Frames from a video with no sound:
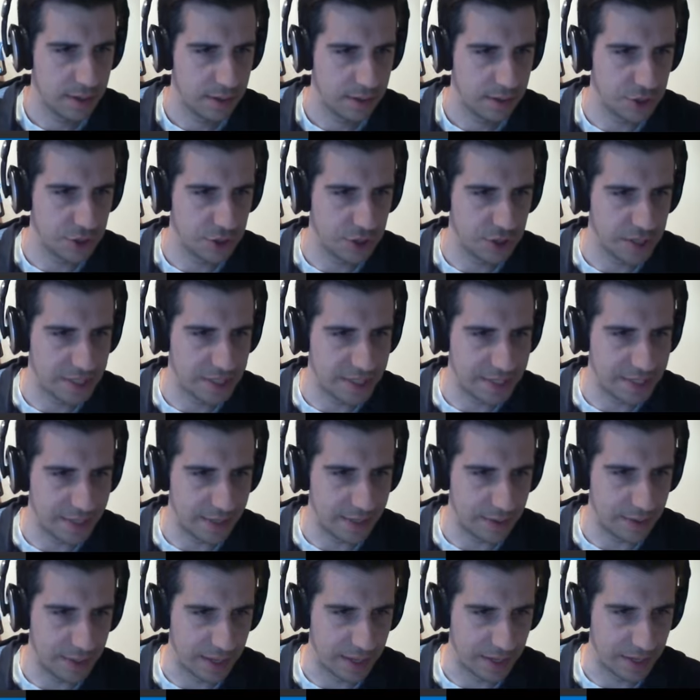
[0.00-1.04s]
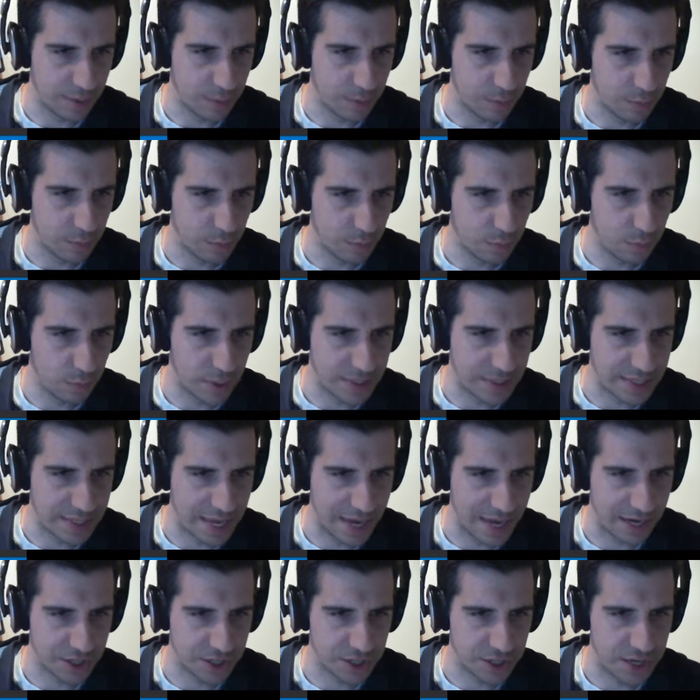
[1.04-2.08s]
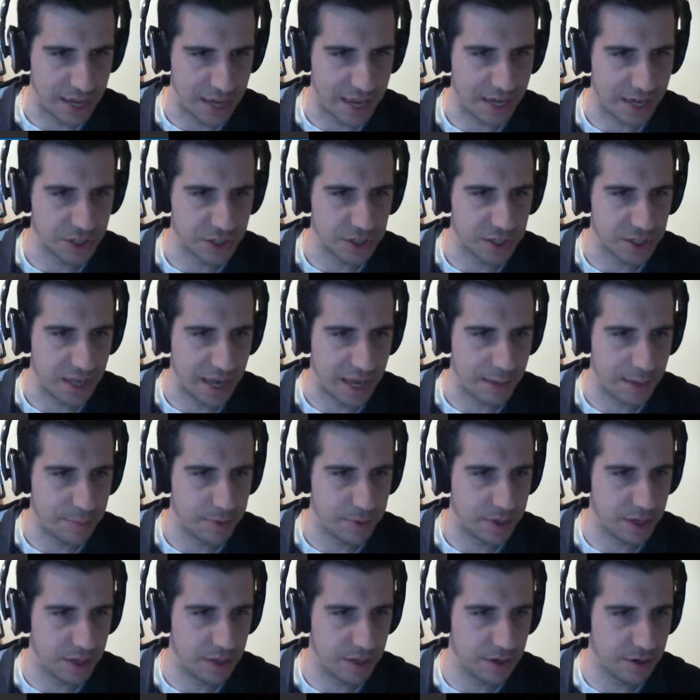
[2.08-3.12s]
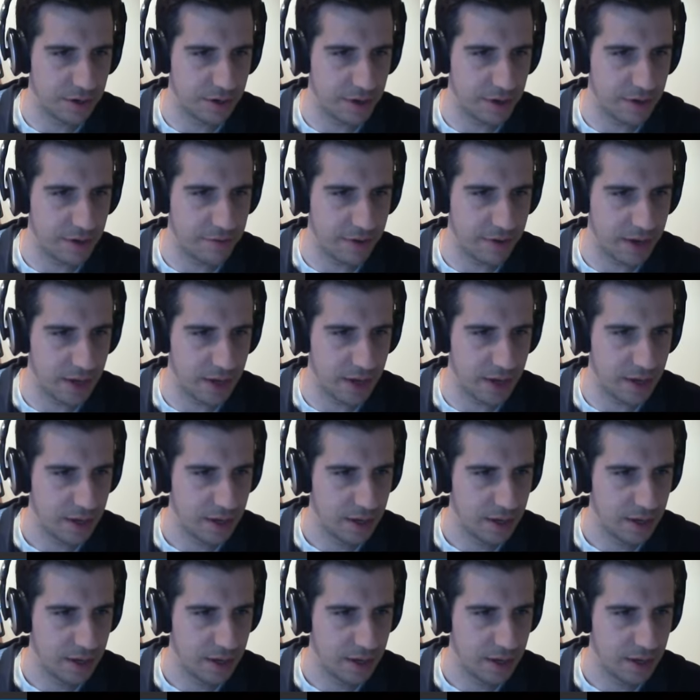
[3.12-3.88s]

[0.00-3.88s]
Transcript: Just to see like what's actually happening here. If I